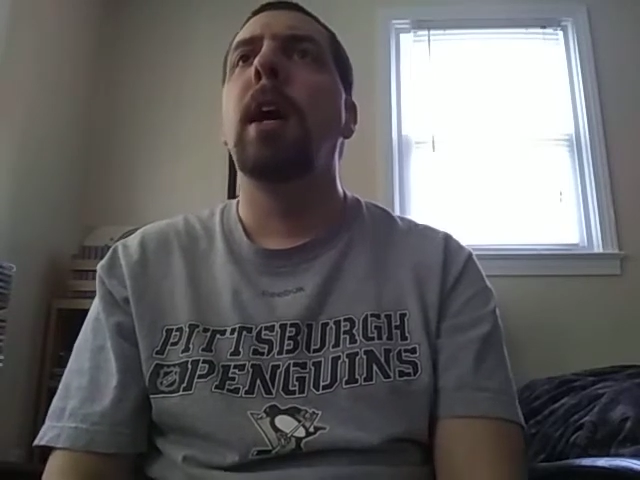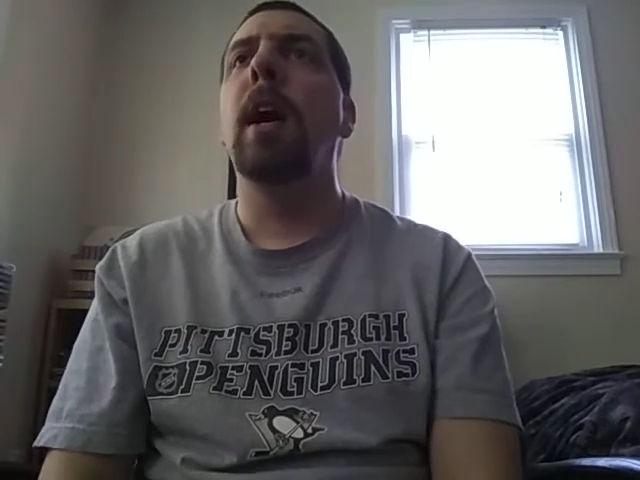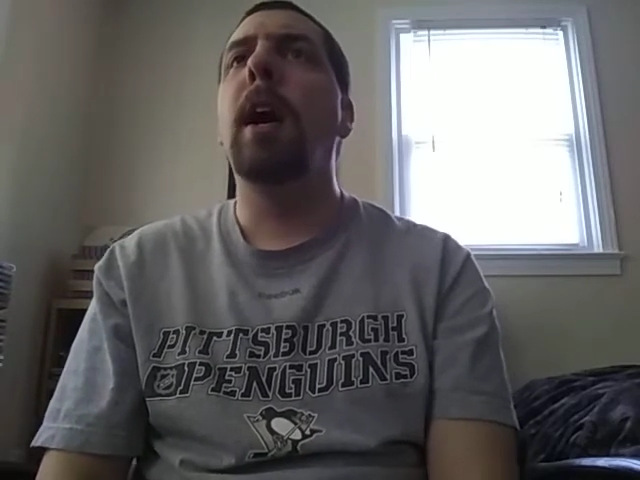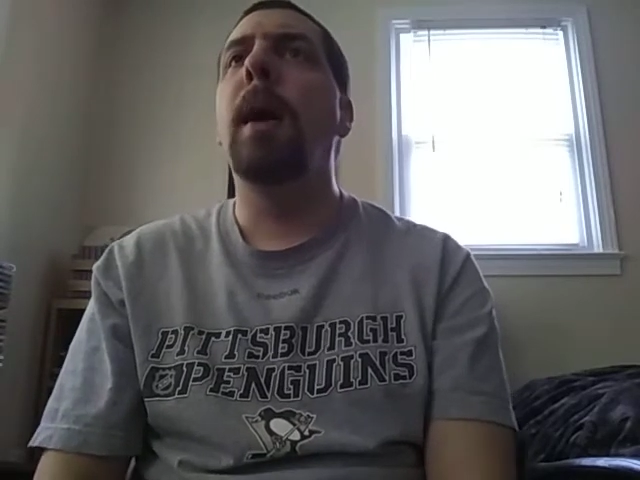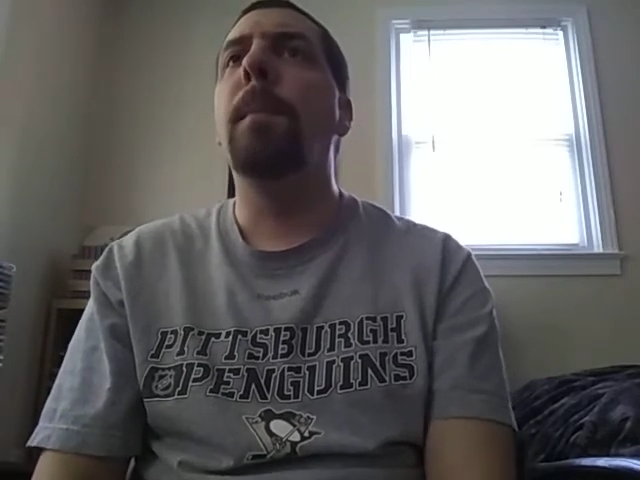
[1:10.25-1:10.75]

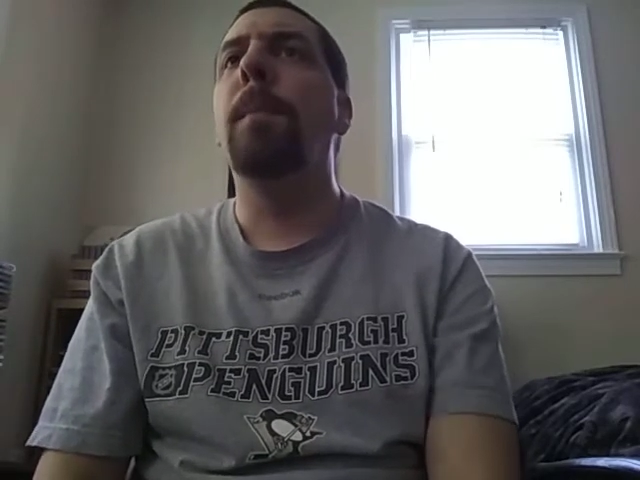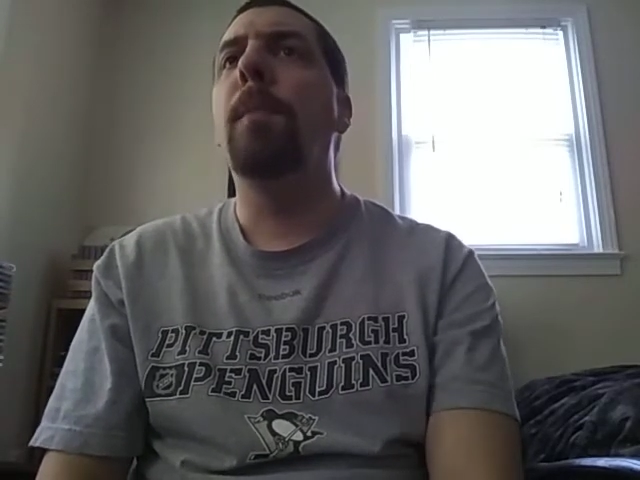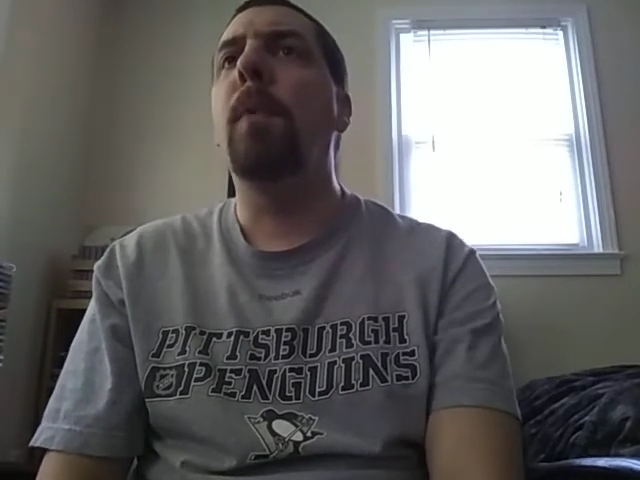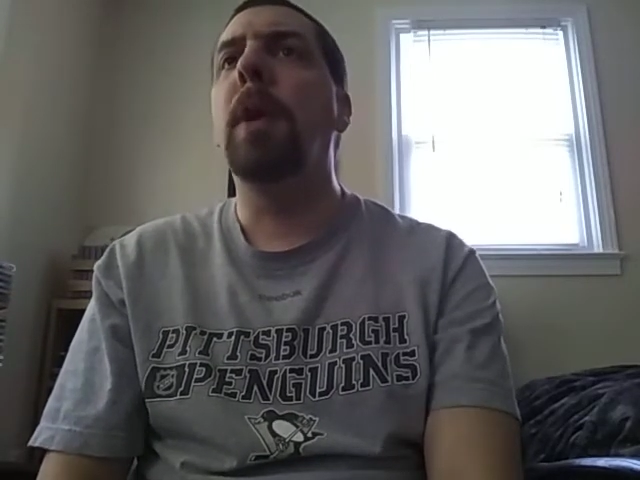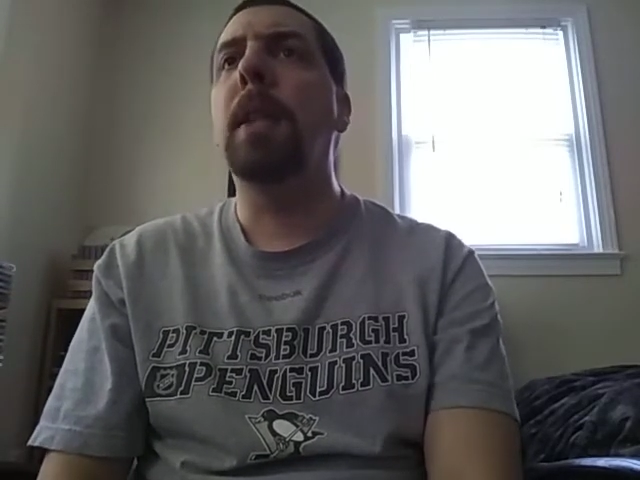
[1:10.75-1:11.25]

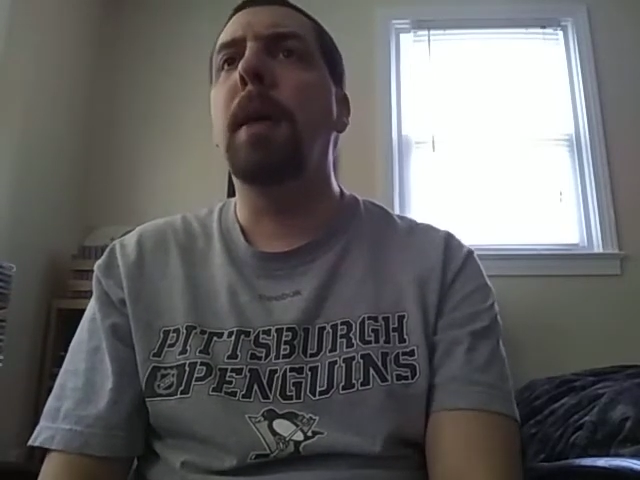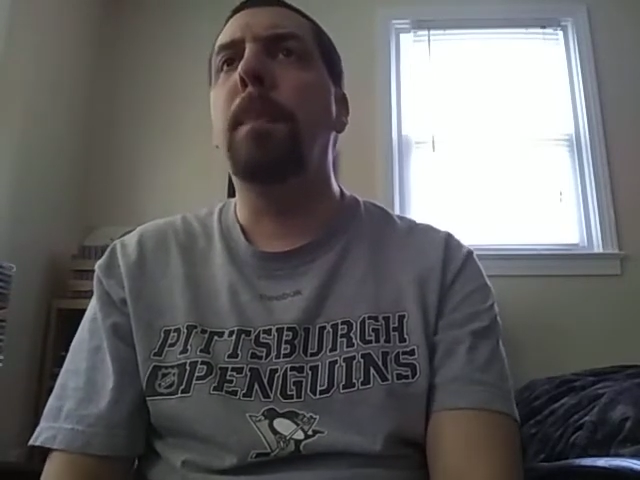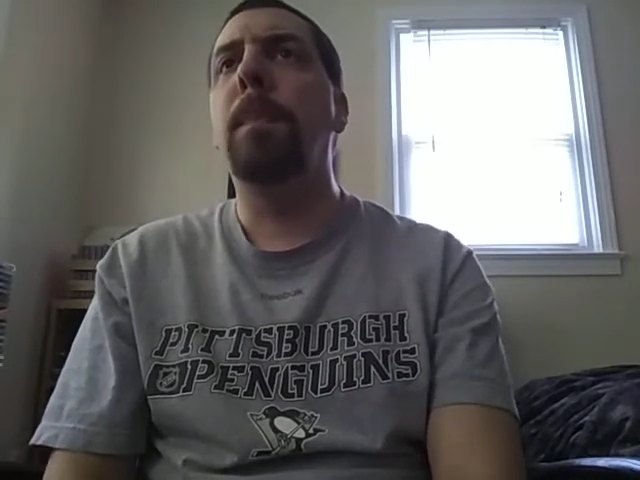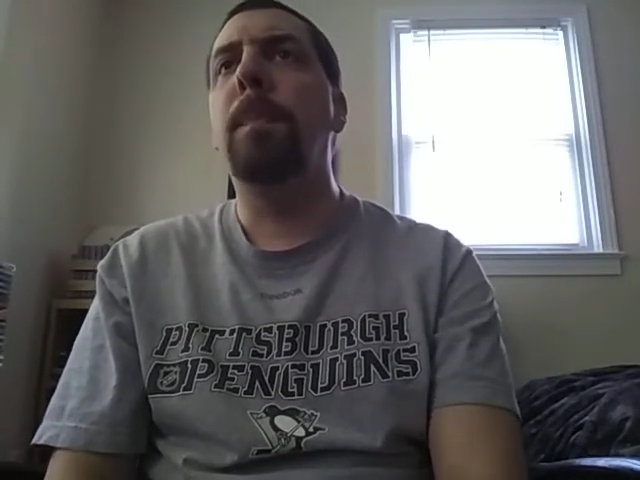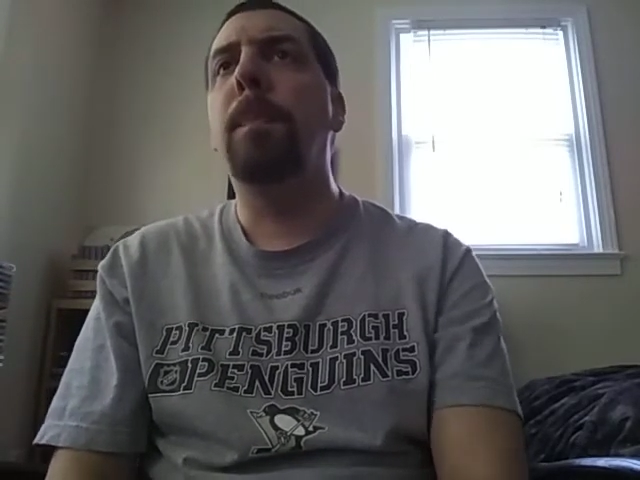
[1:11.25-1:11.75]
what
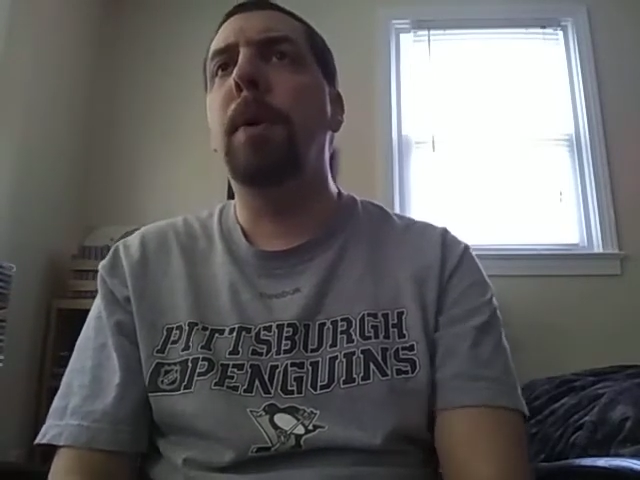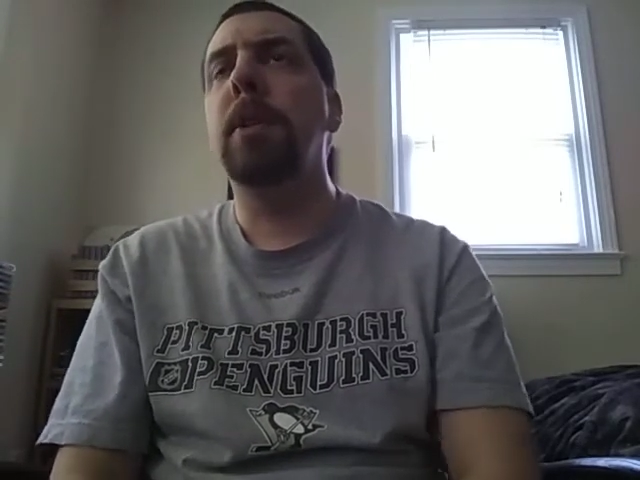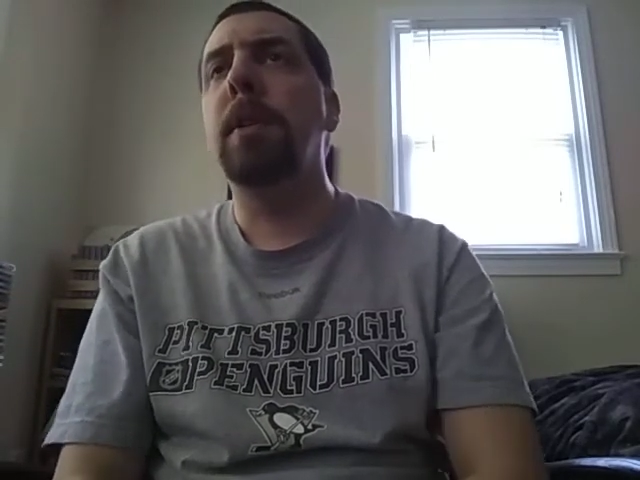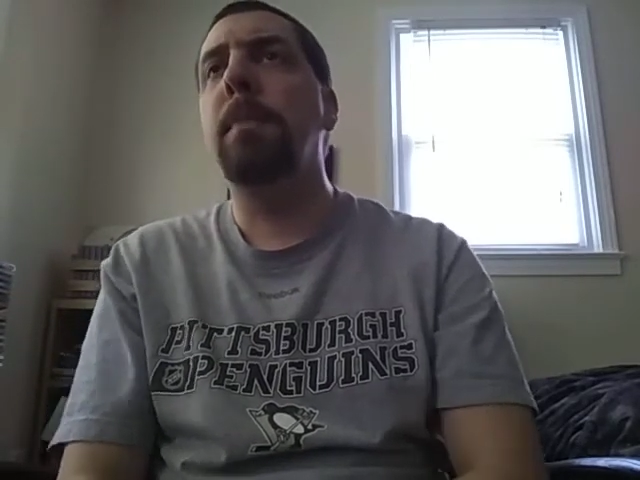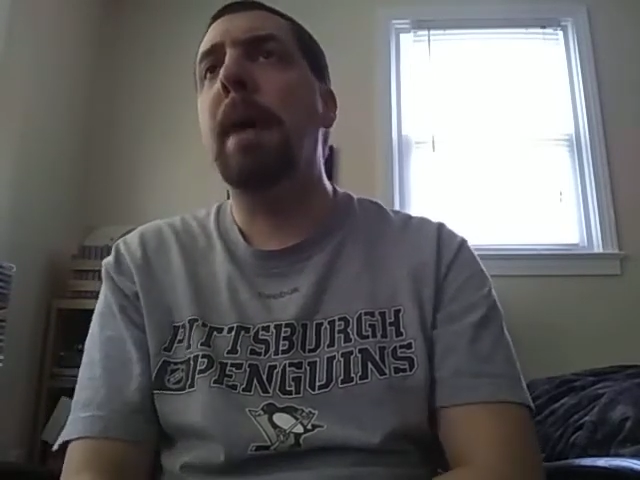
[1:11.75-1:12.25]
the person